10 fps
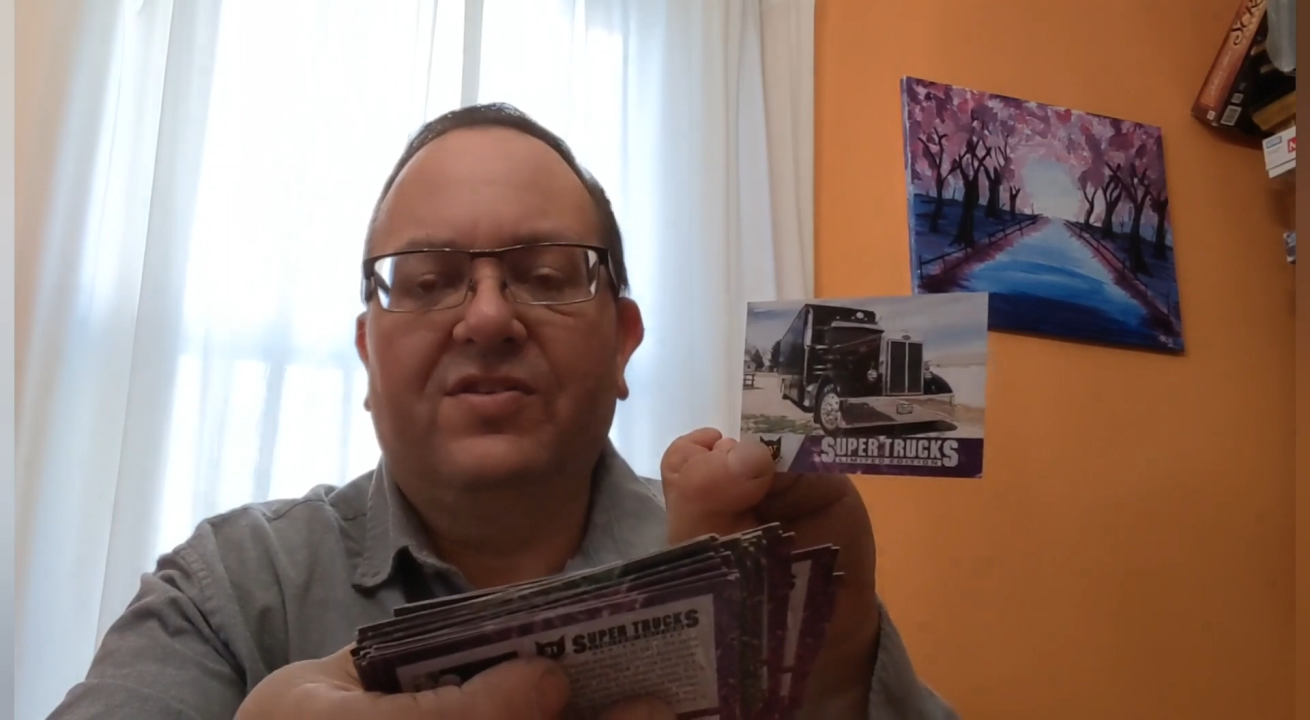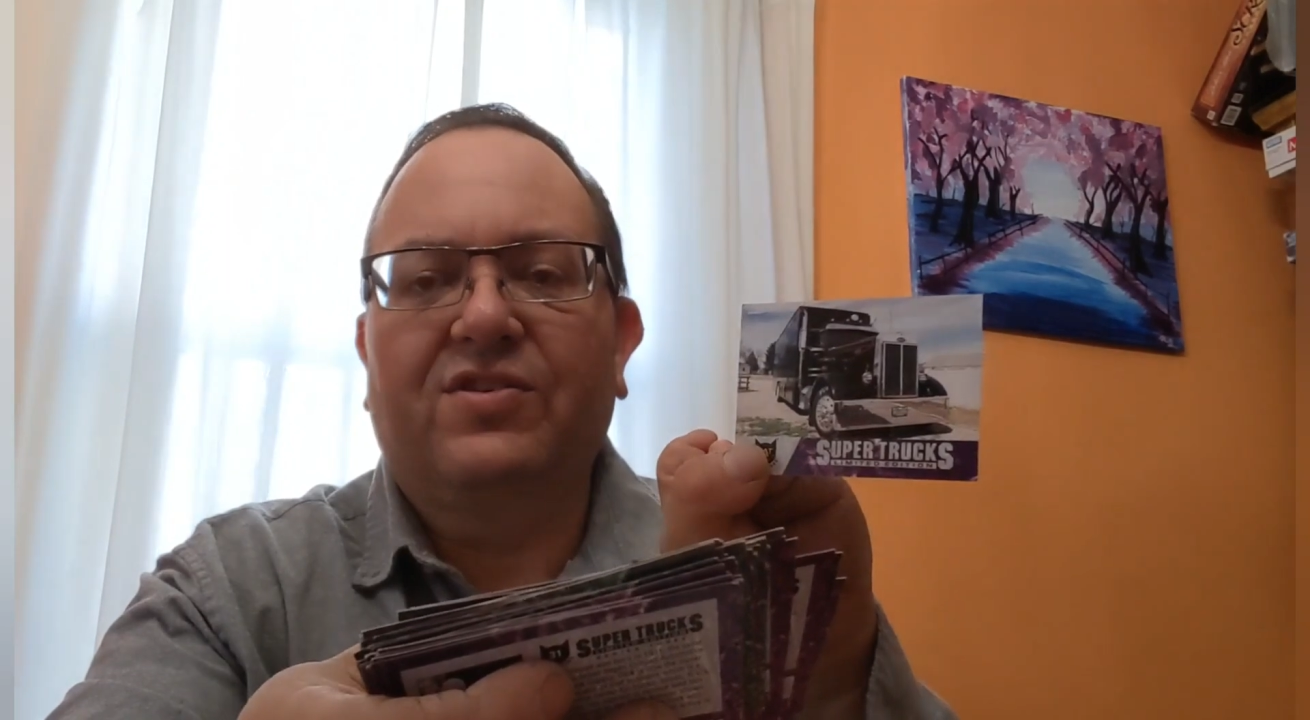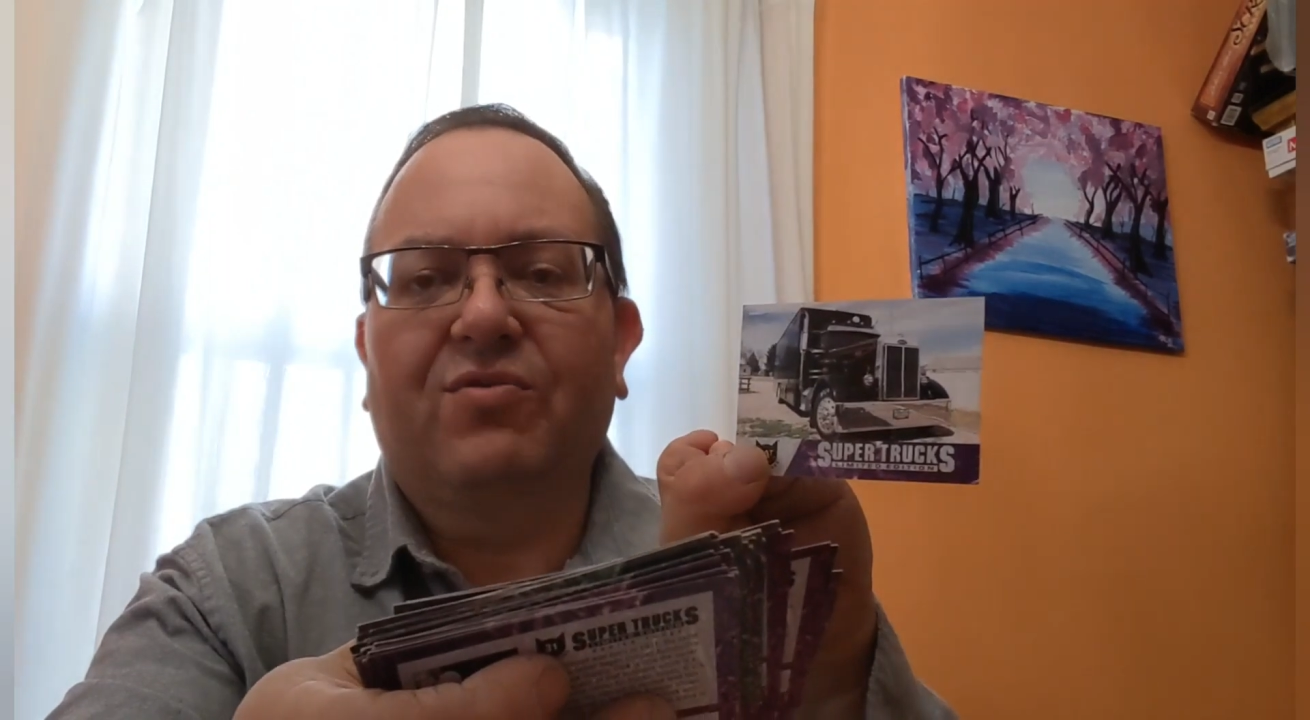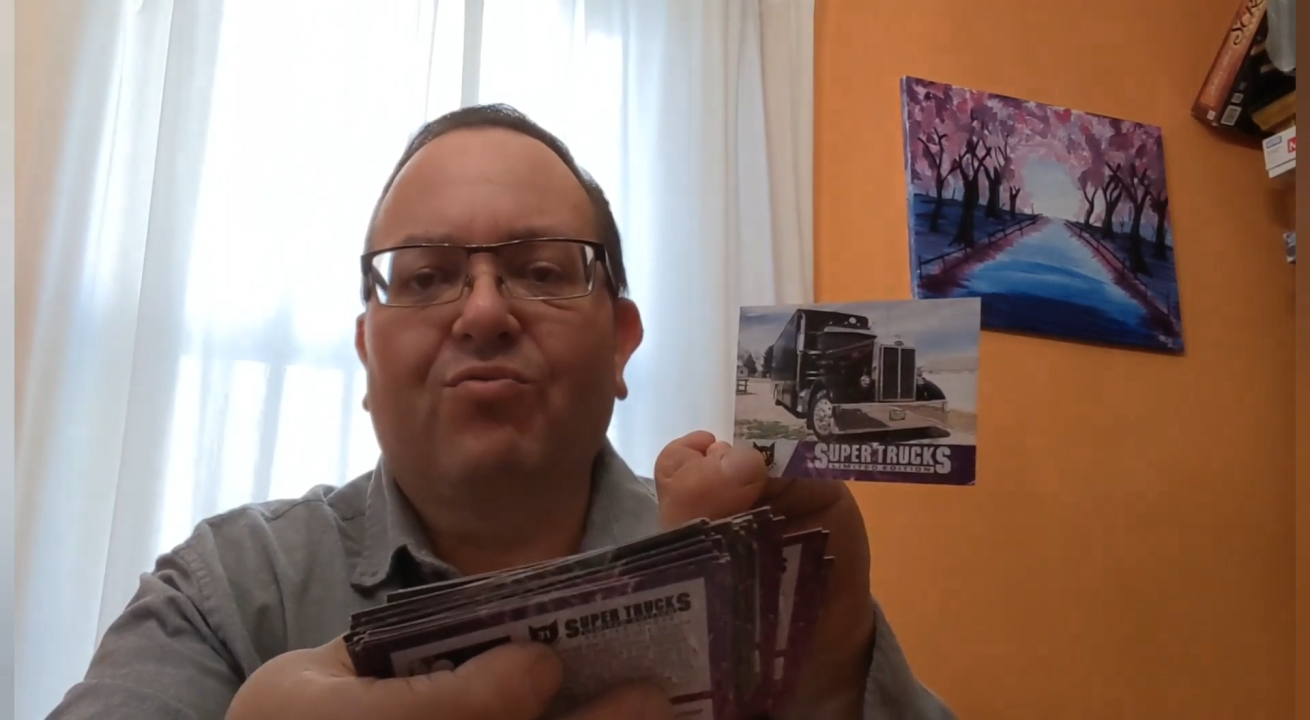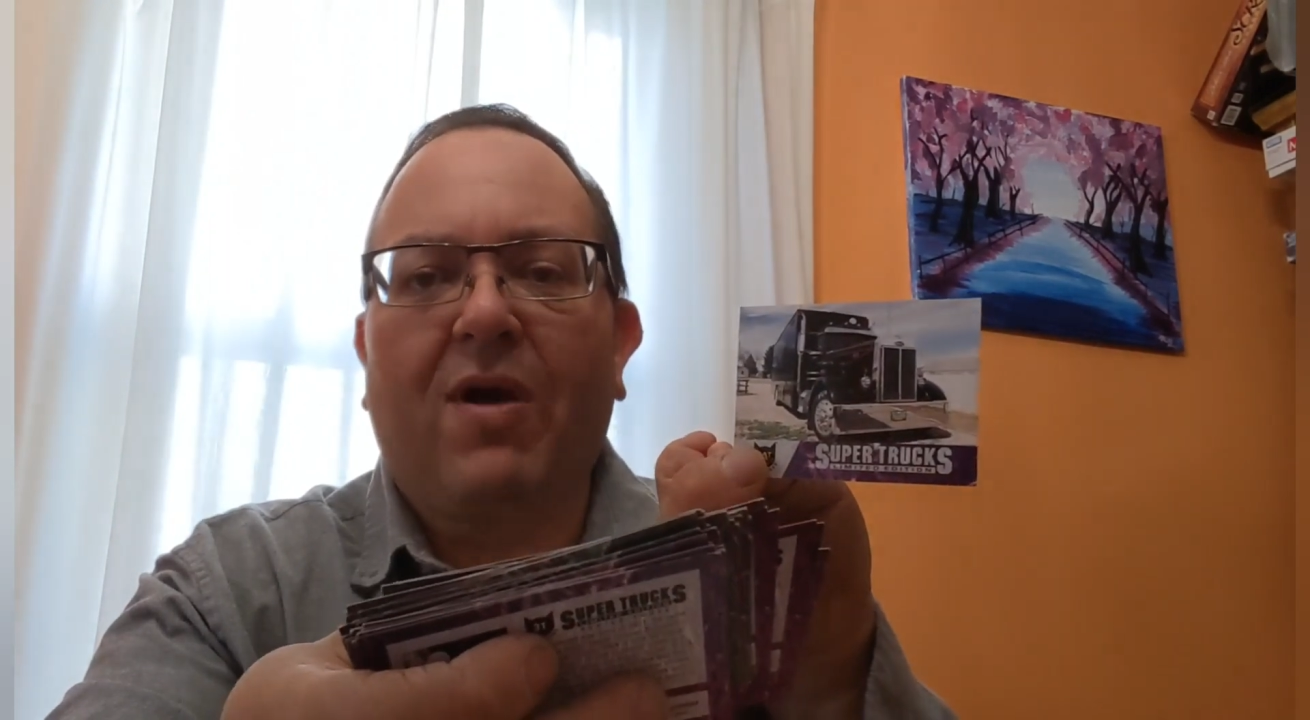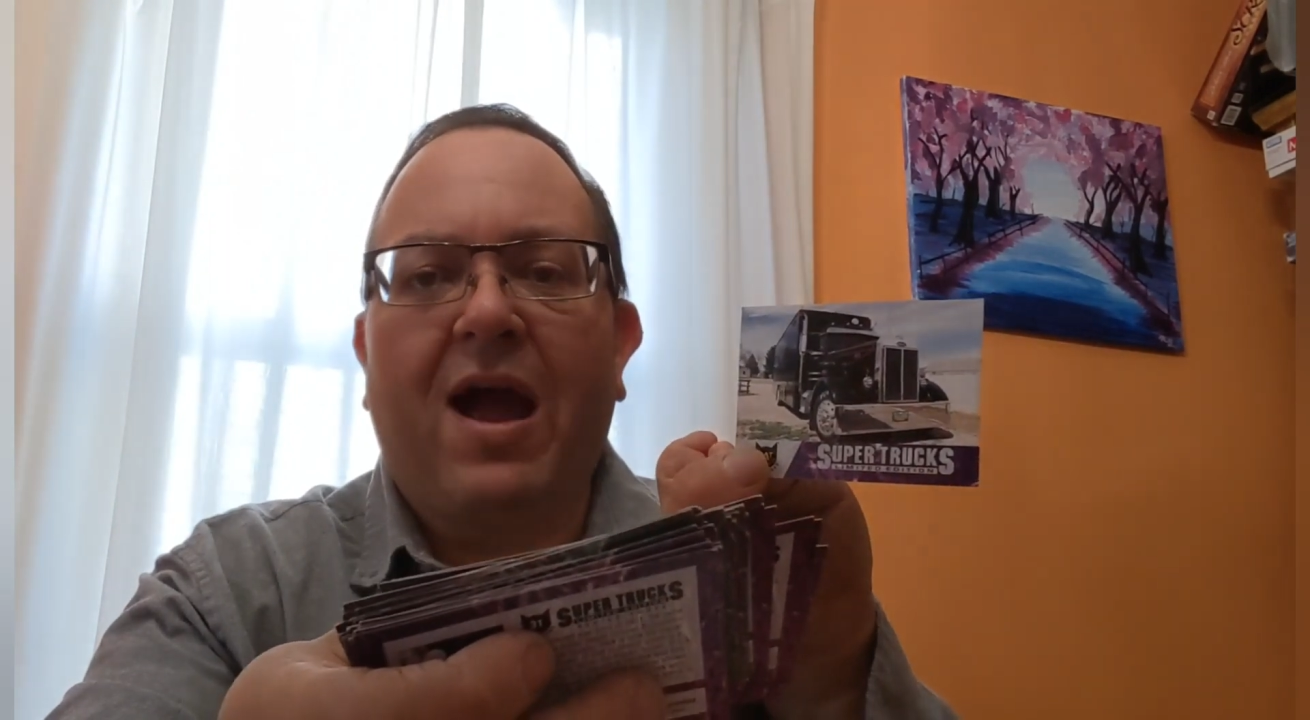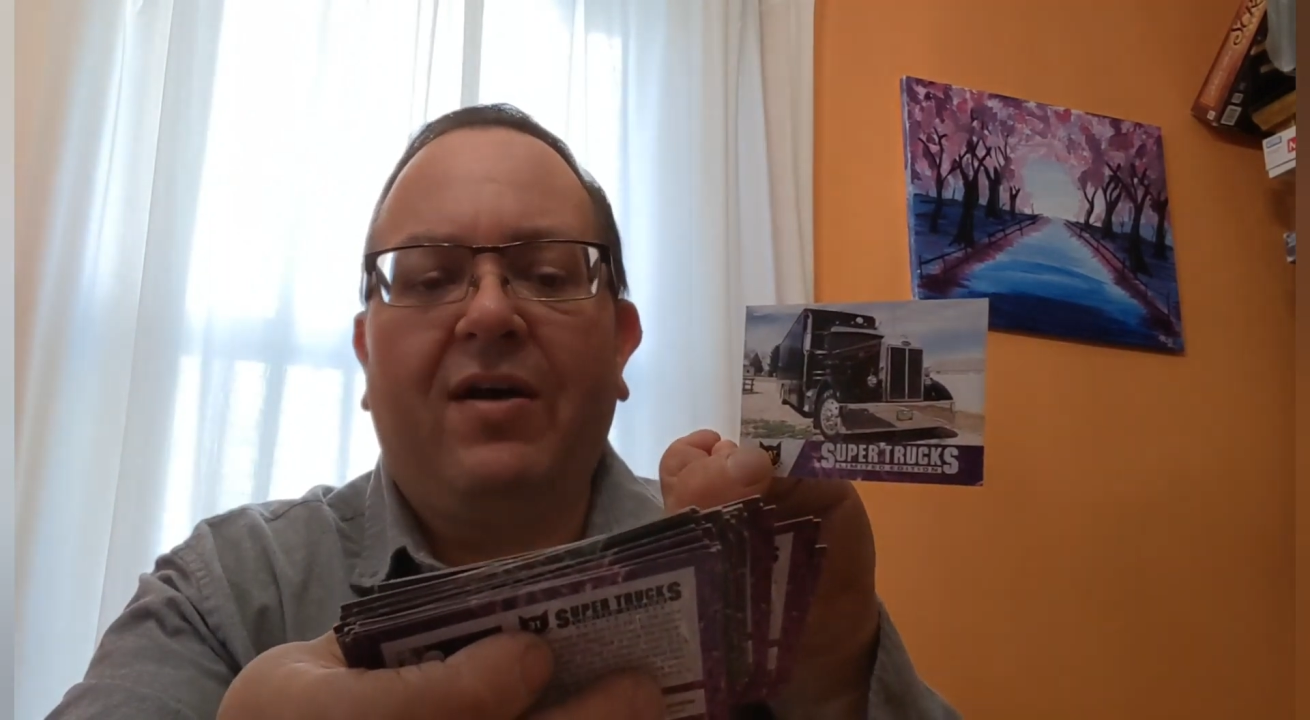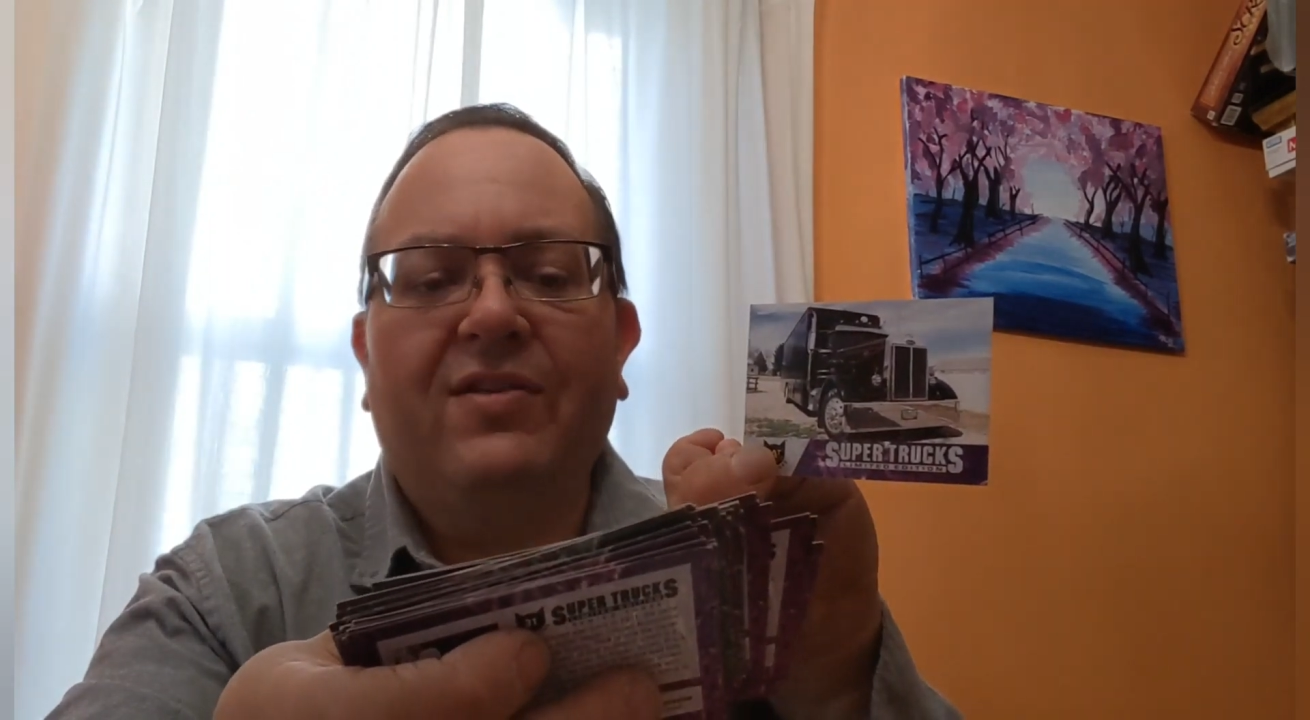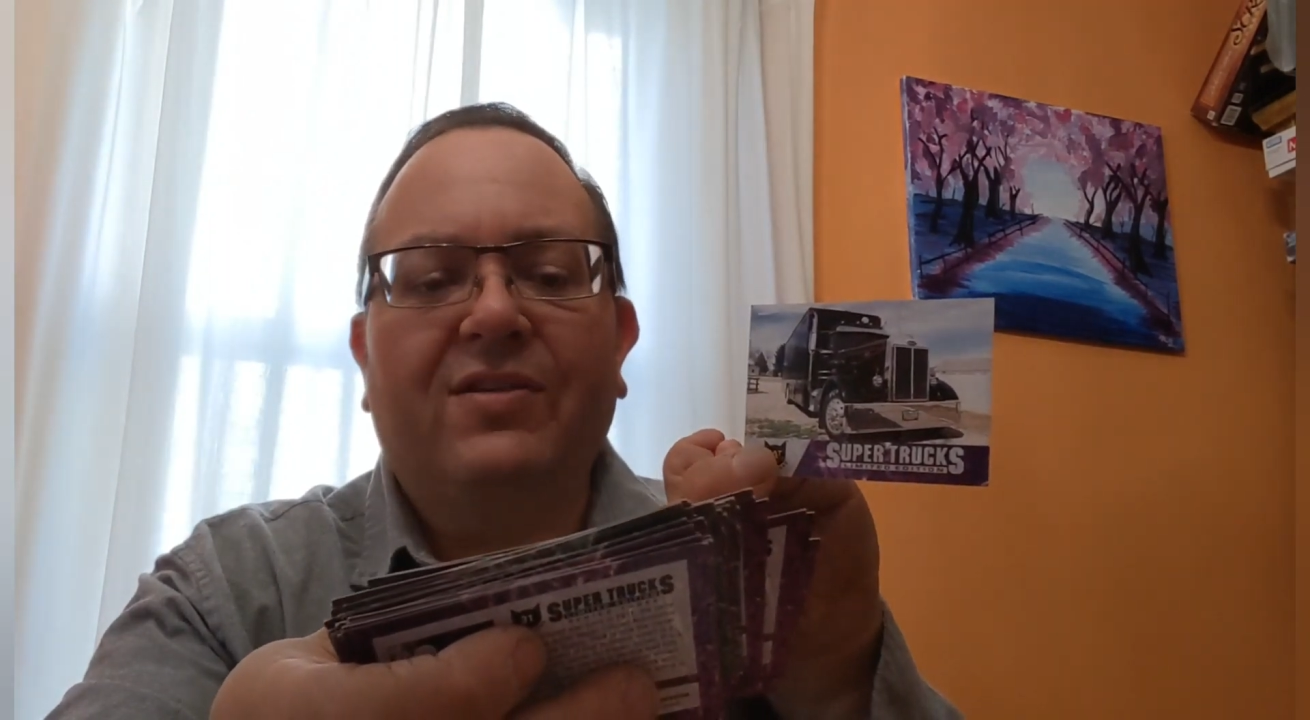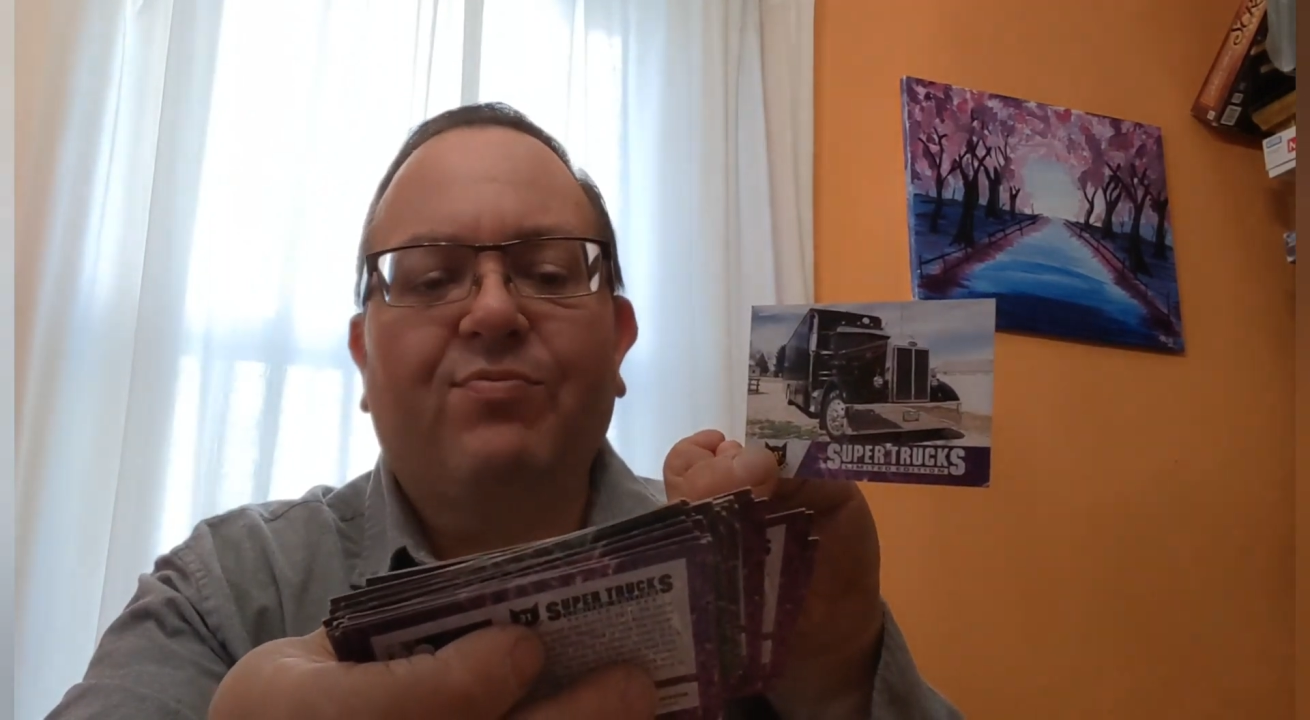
is